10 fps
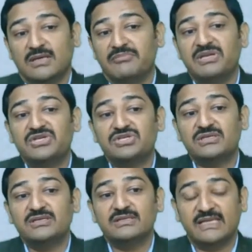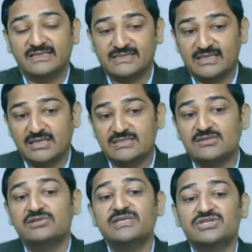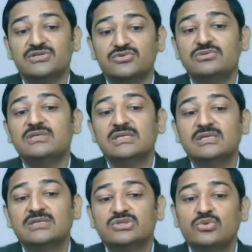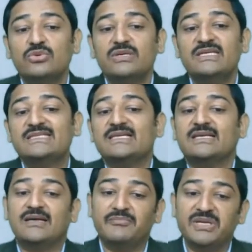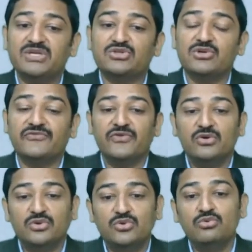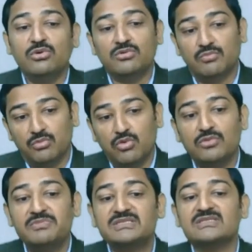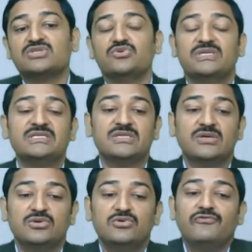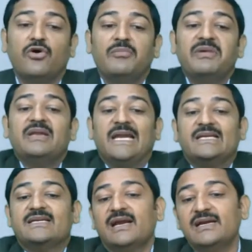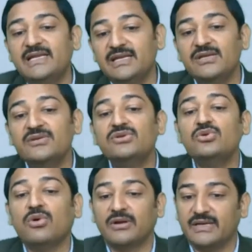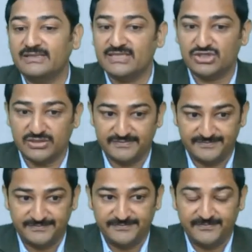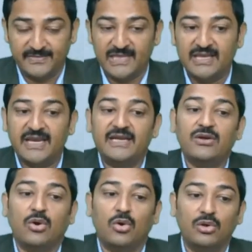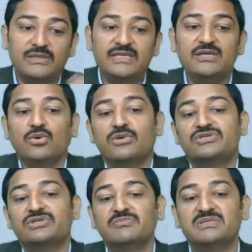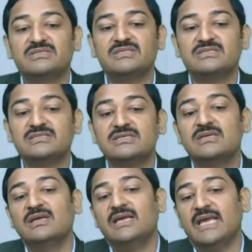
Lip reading: combination, that is the consolidation route. So it's a combination of two or more business units to form an entirely new organization. And all the original business